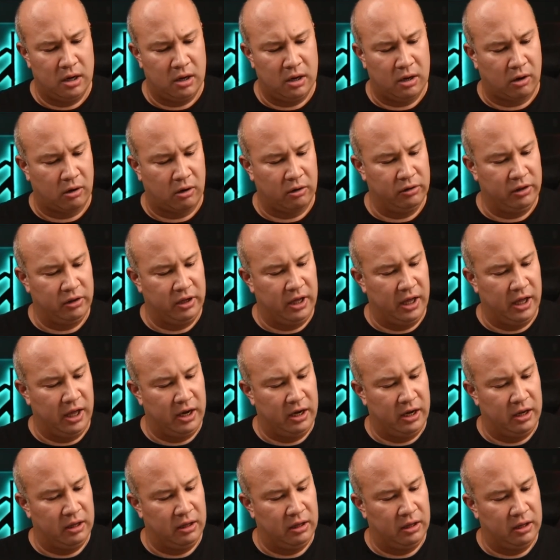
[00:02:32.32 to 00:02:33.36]
hardly
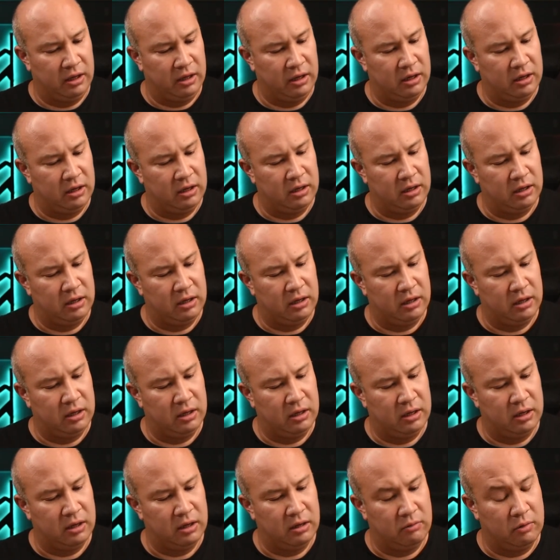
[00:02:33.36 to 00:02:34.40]
any.
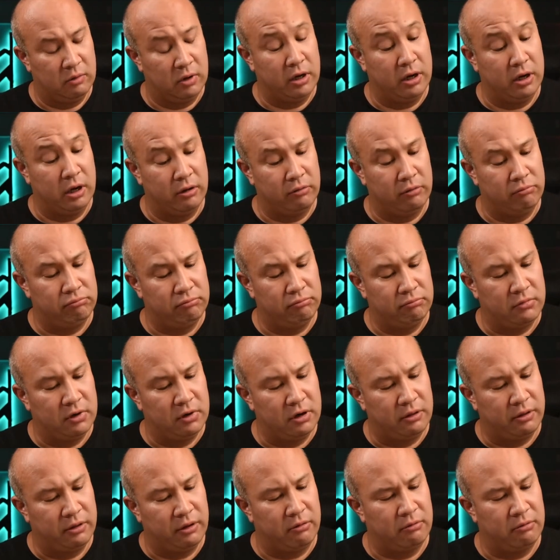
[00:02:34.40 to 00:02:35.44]
Well, no,
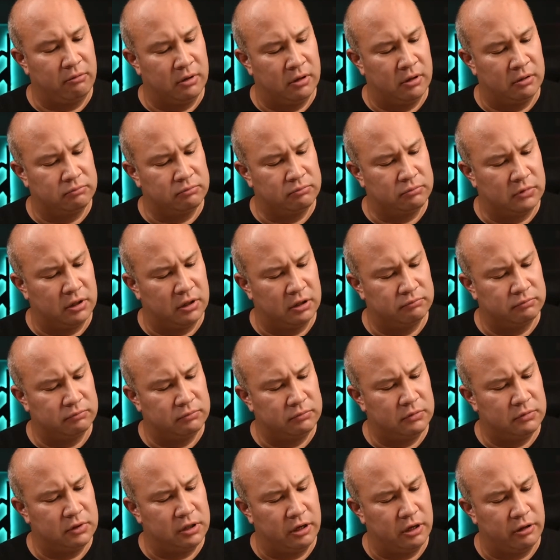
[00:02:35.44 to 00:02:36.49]
there
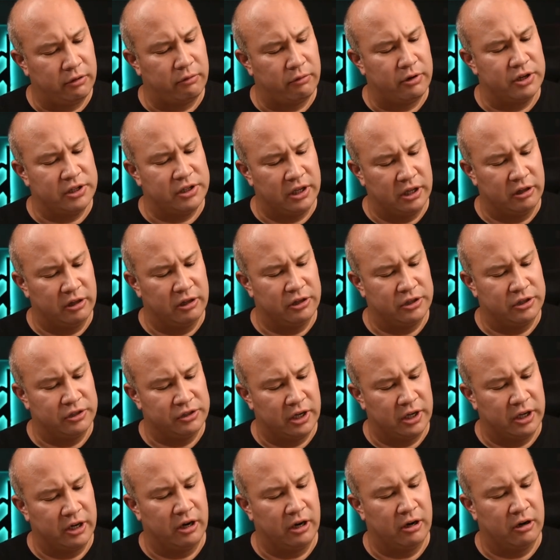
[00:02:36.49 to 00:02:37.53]
is English
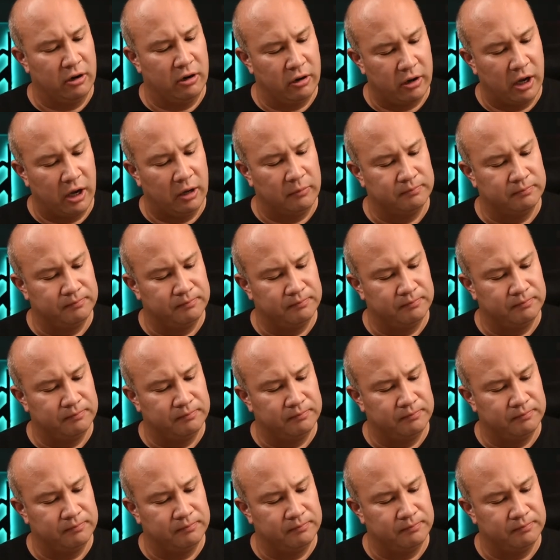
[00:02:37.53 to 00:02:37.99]
inside here. Okay,